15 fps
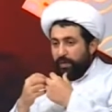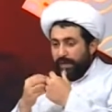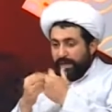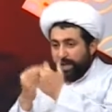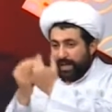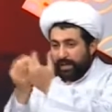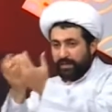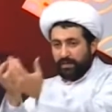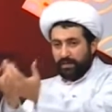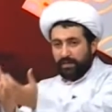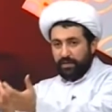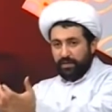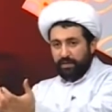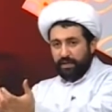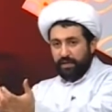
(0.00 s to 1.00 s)
can
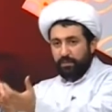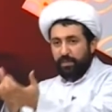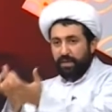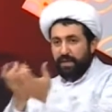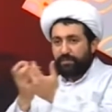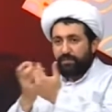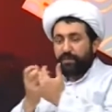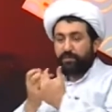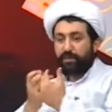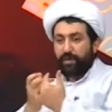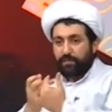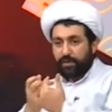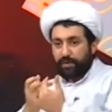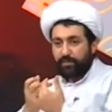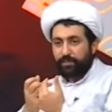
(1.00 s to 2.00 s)
get benefit
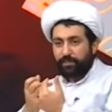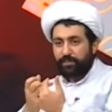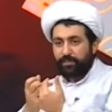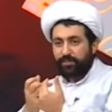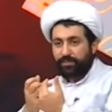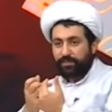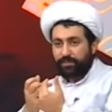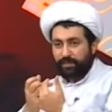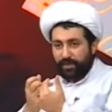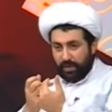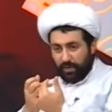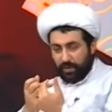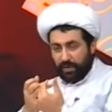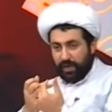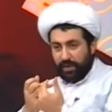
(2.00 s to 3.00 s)
from them.
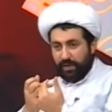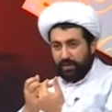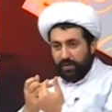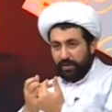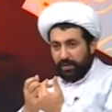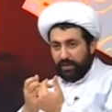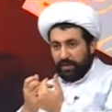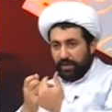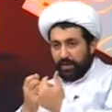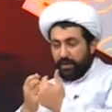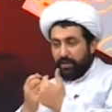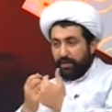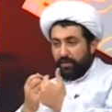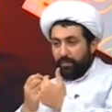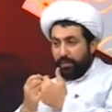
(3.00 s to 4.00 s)
Okay?
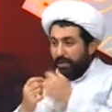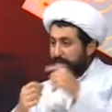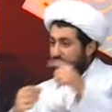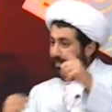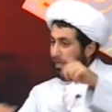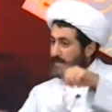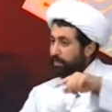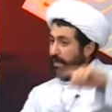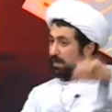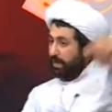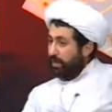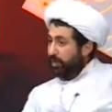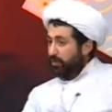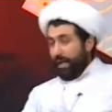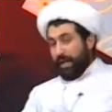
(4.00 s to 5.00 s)
But they
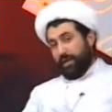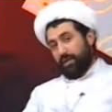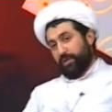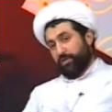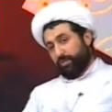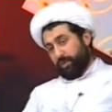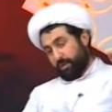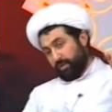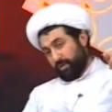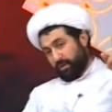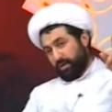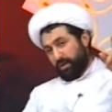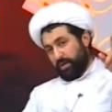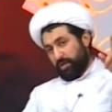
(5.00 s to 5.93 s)
belong to Allah subhanahu wa ta'ala.